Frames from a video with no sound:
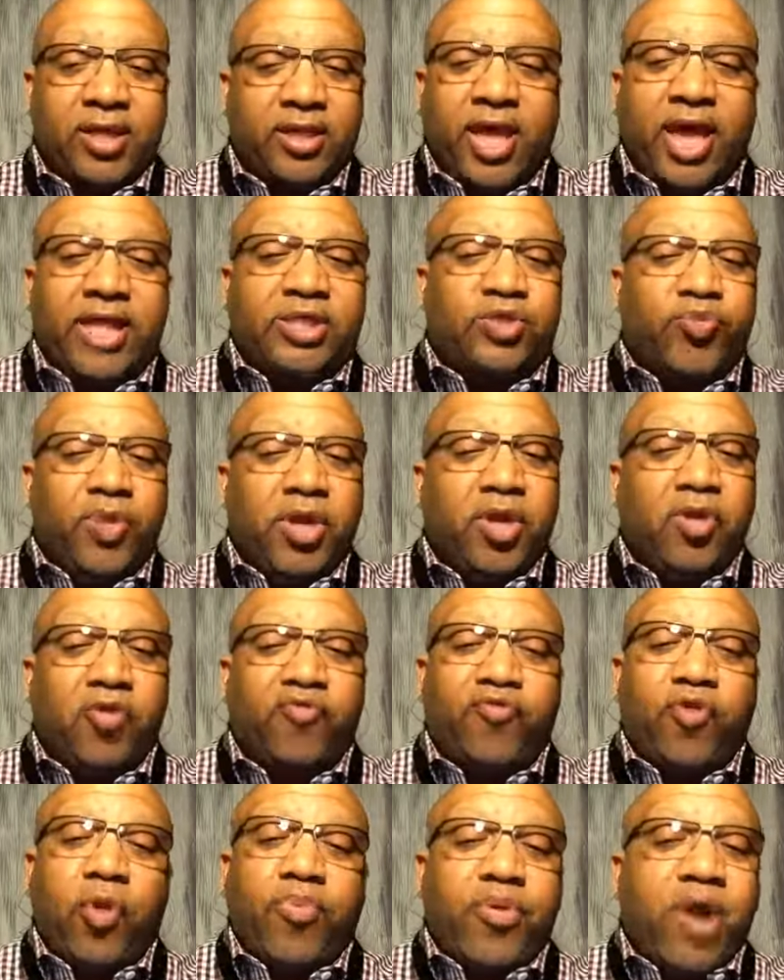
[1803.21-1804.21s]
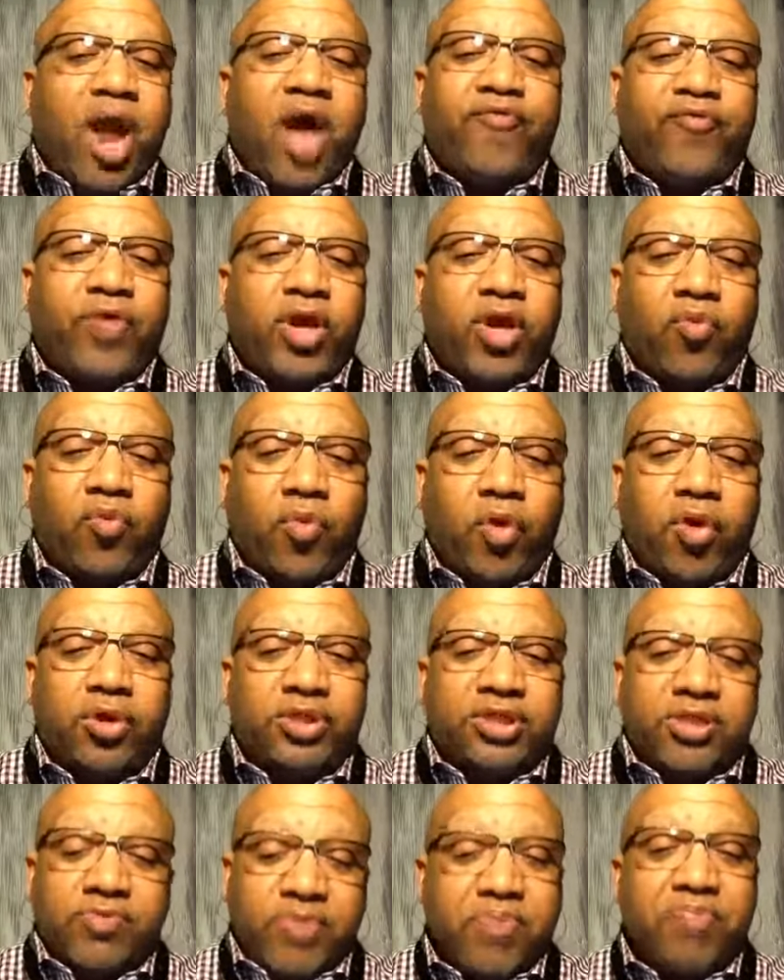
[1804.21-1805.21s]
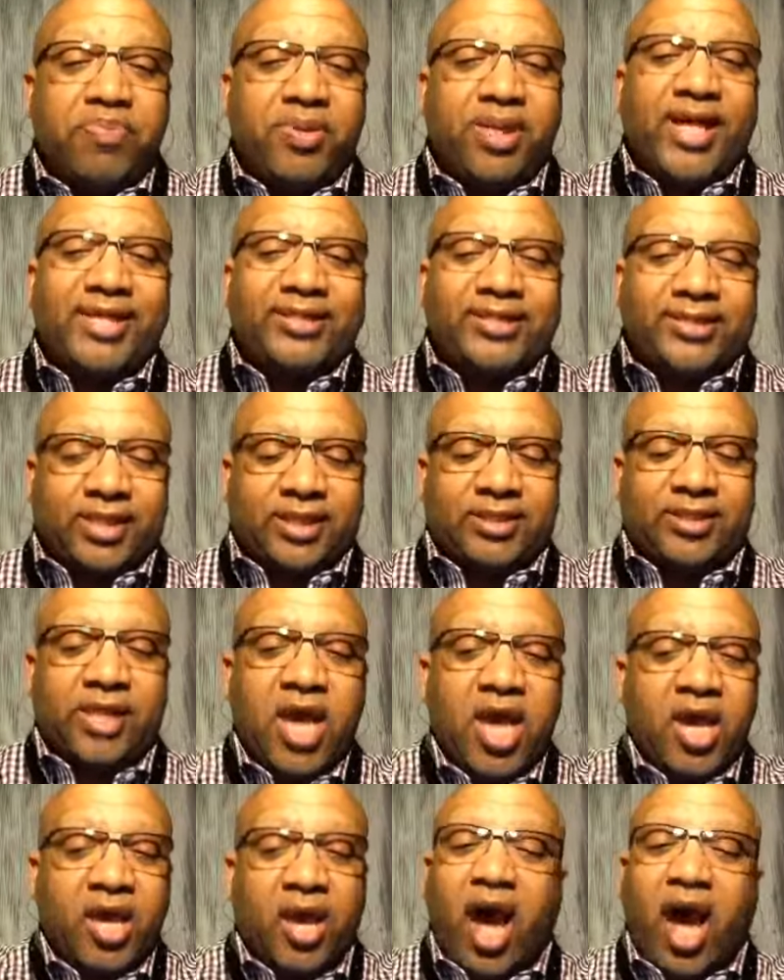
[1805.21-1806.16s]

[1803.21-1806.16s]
Yes, we look for prophetic words to be blessings.